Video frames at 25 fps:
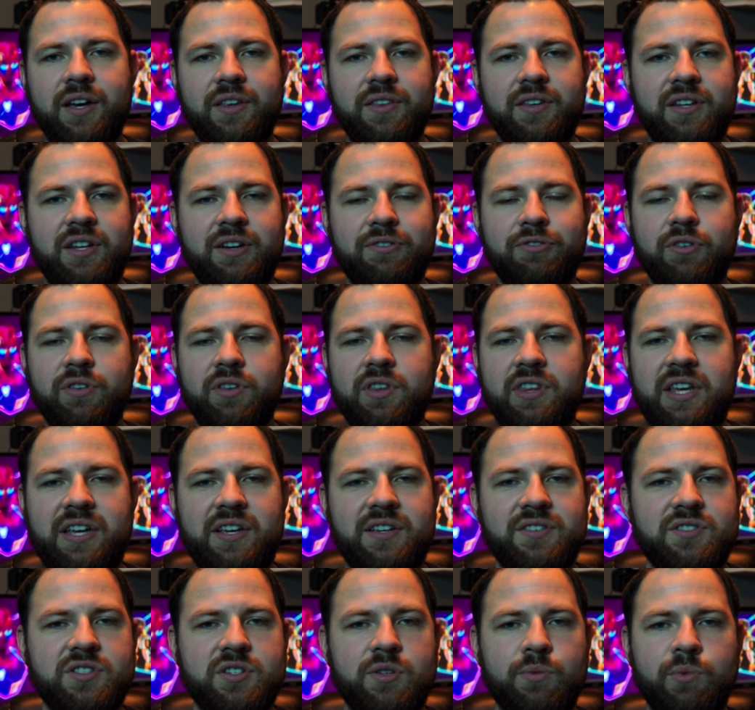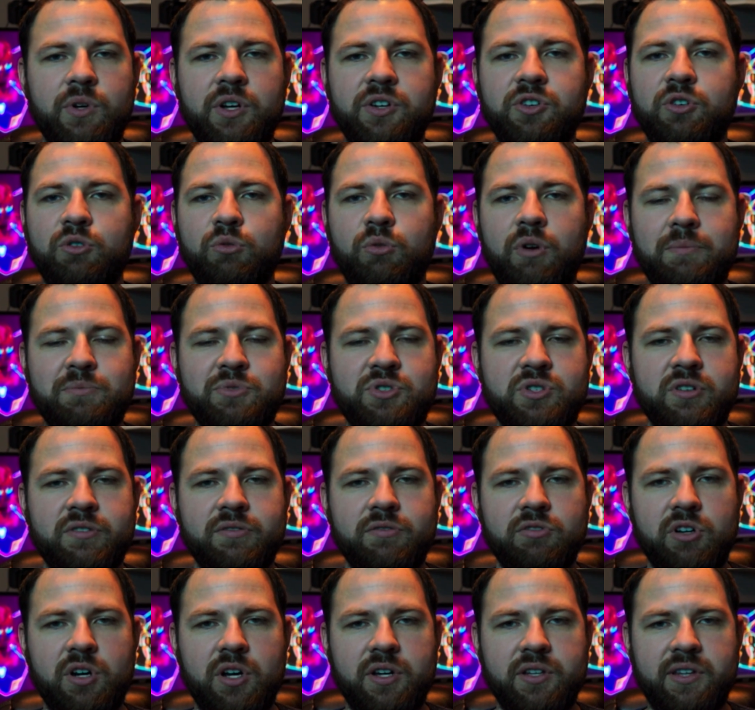the different things to run your web
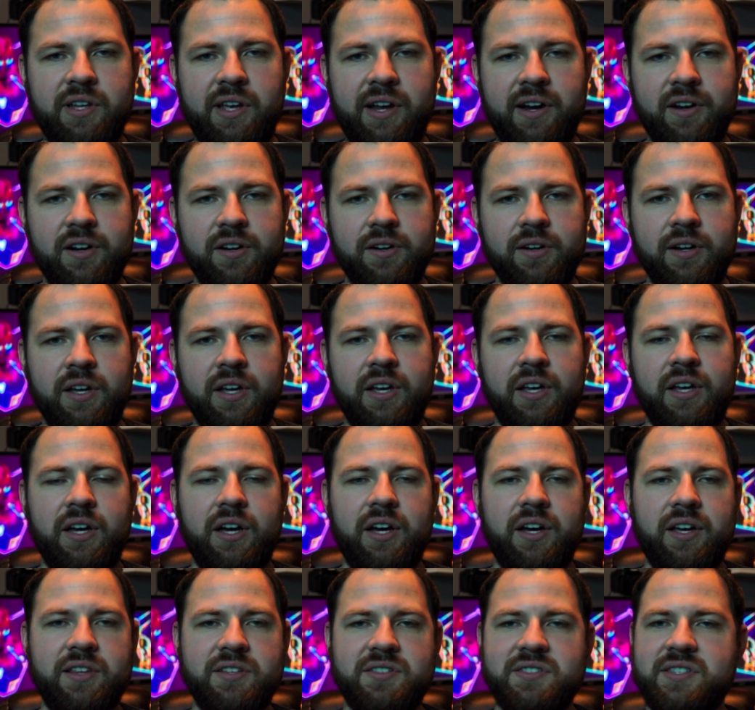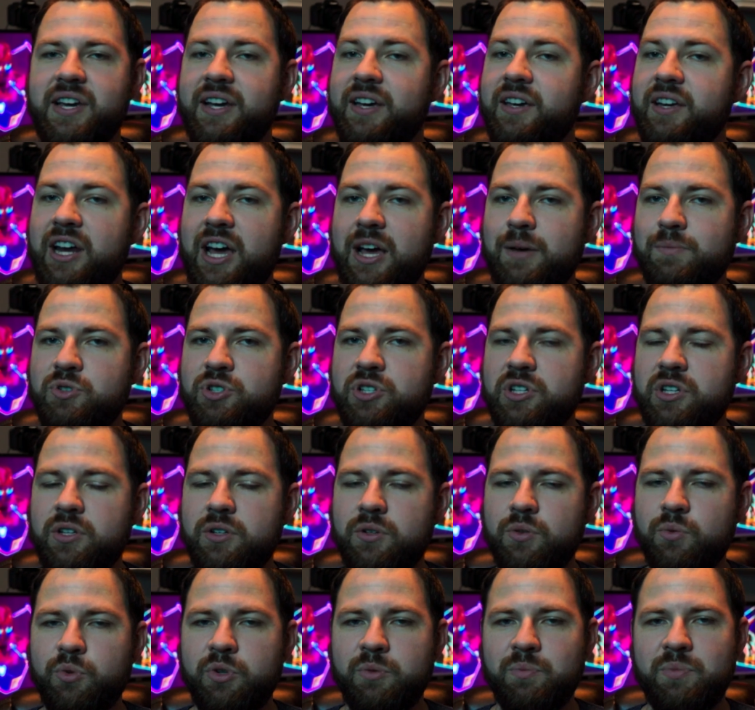server on there. The second
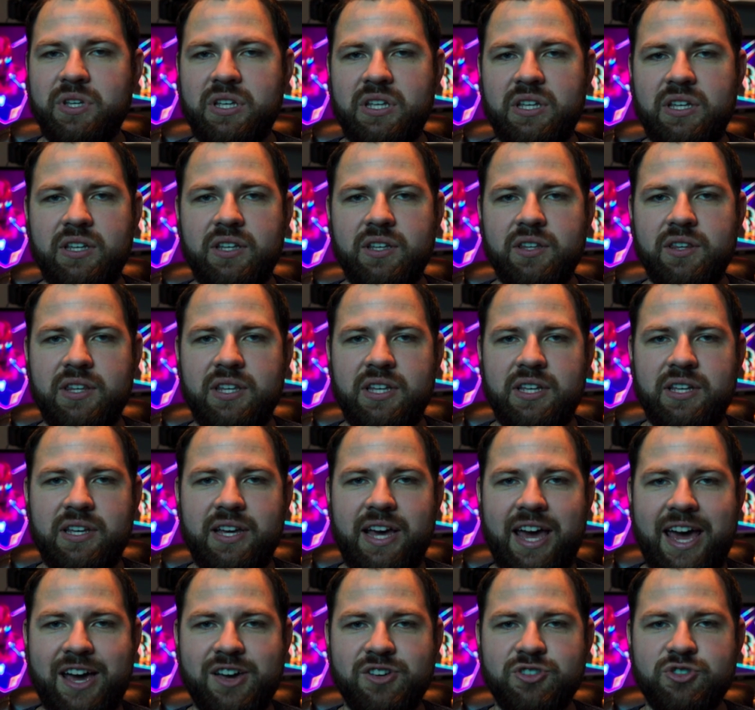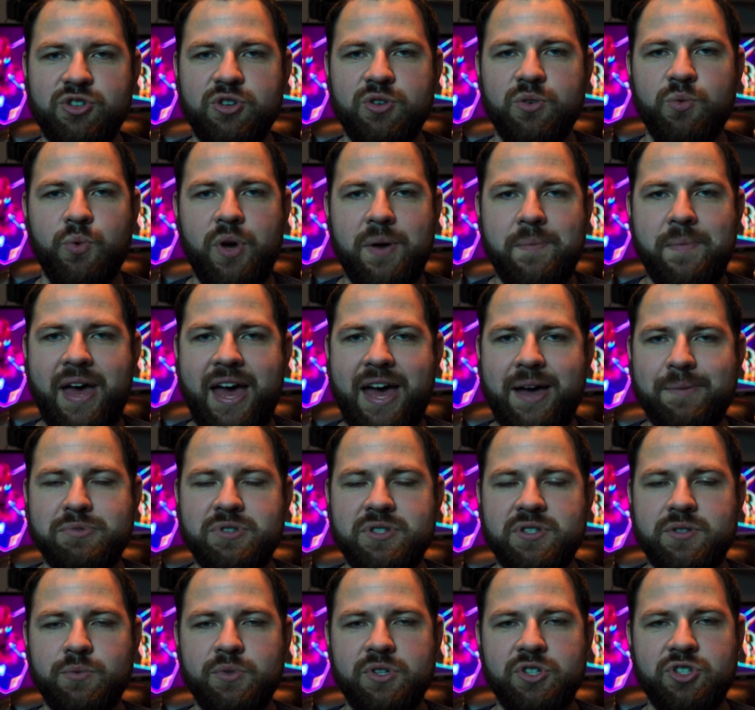option would be the Azure Web
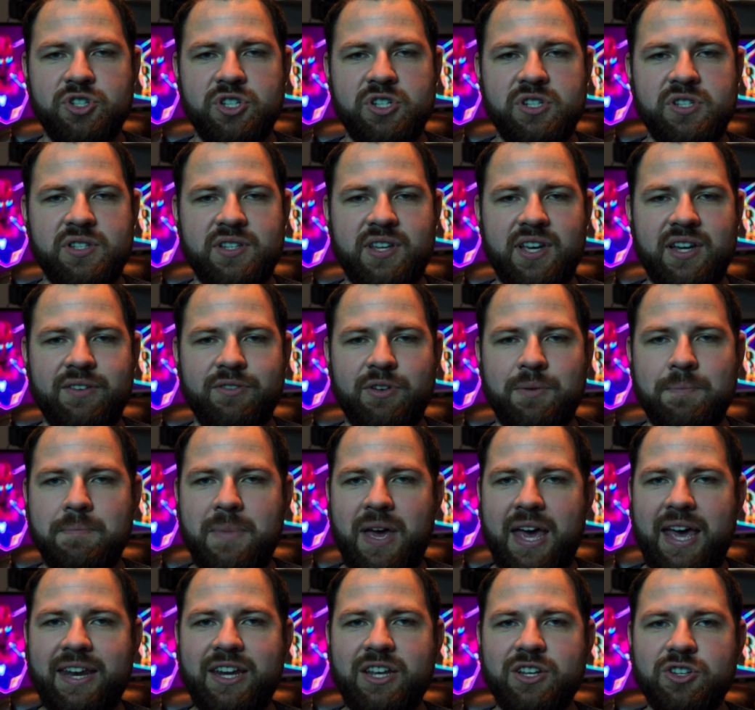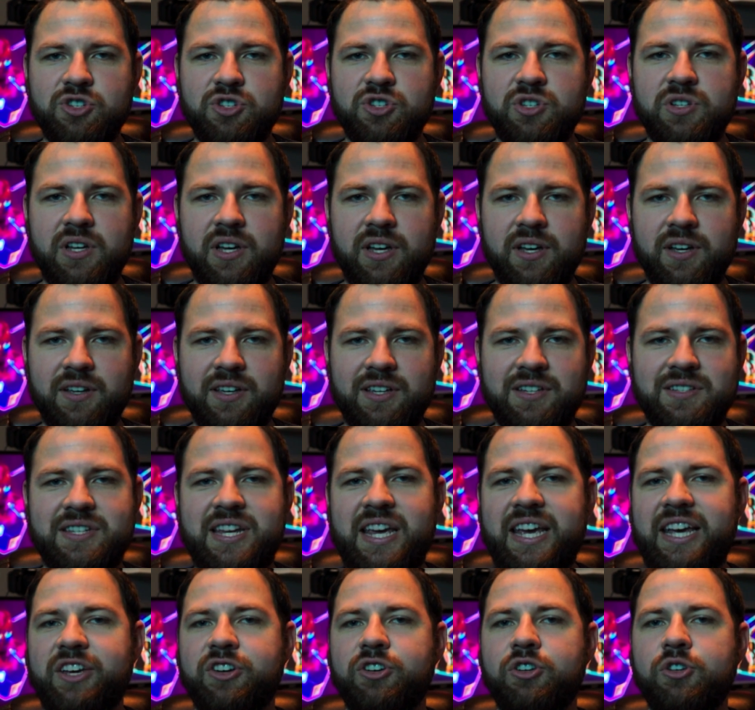Apps, which is kind of a managed
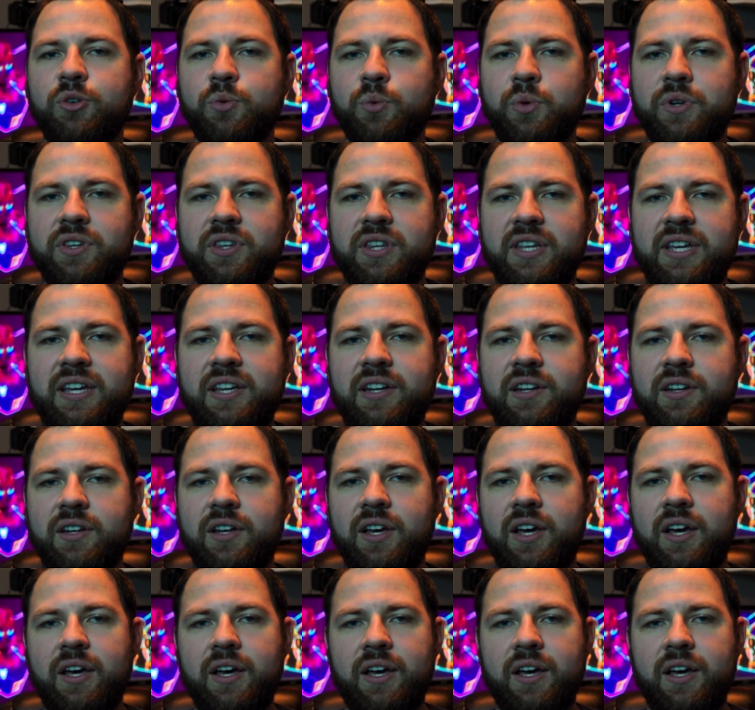container within